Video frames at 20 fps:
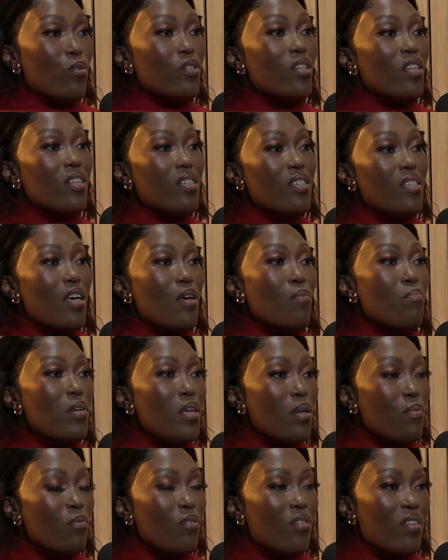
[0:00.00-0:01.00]
Those are the same
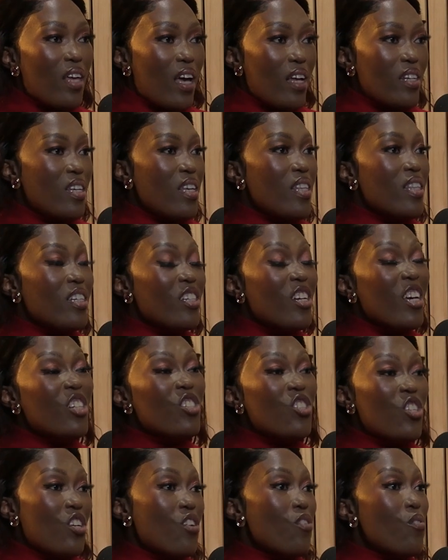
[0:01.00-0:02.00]
people that
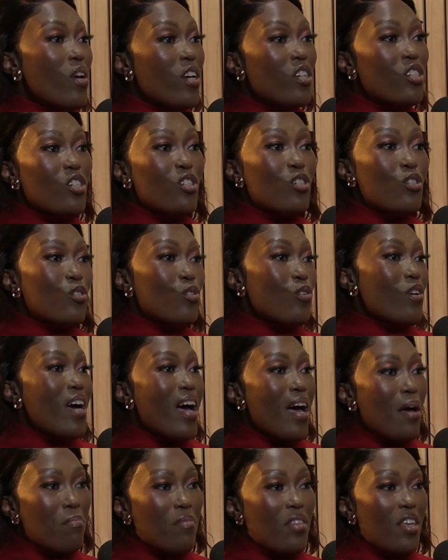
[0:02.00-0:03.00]
in generations to
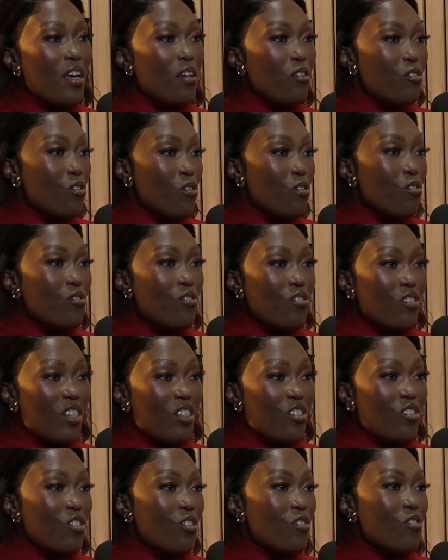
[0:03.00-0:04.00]
come, their children
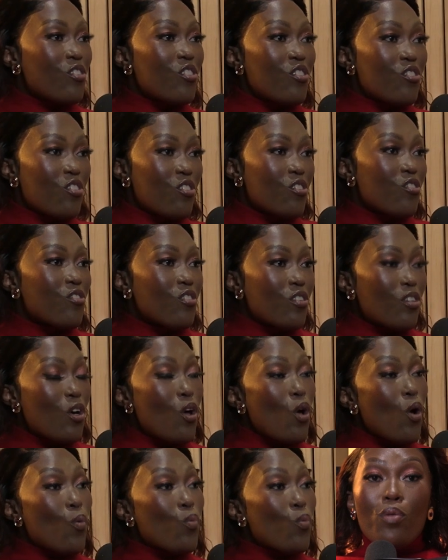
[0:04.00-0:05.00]
and children's children
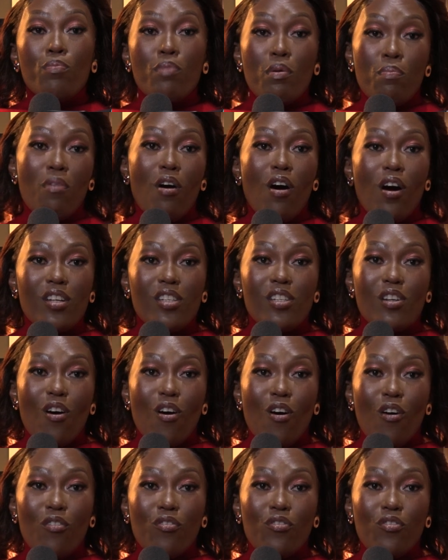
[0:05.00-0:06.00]
will be part
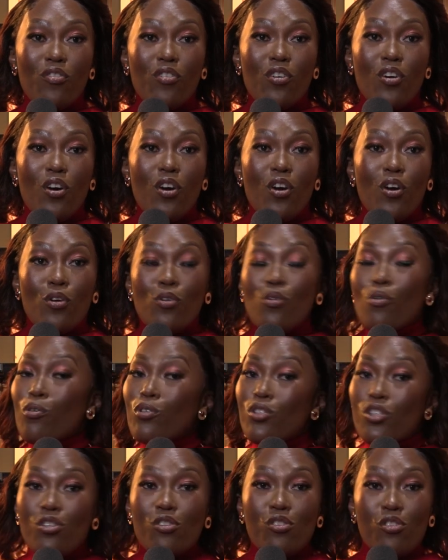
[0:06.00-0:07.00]
of
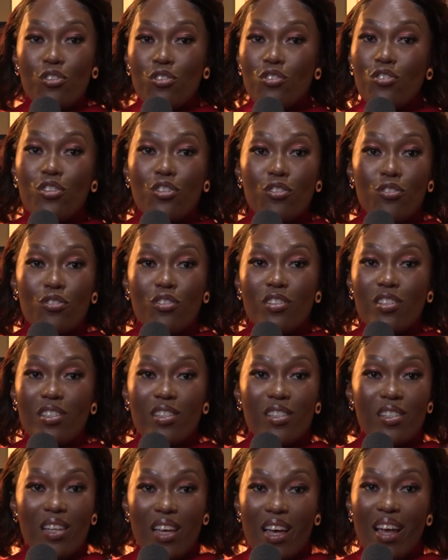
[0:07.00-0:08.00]
your
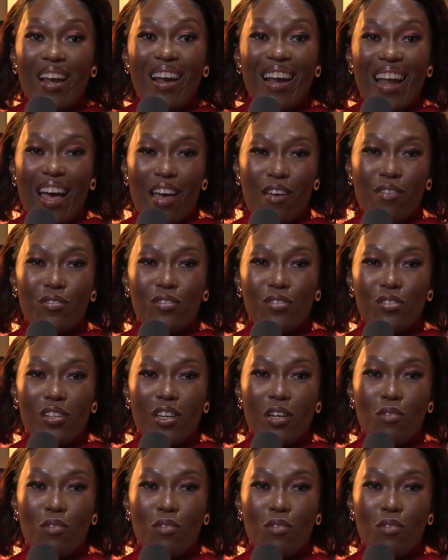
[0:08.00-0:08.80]
children's life. Do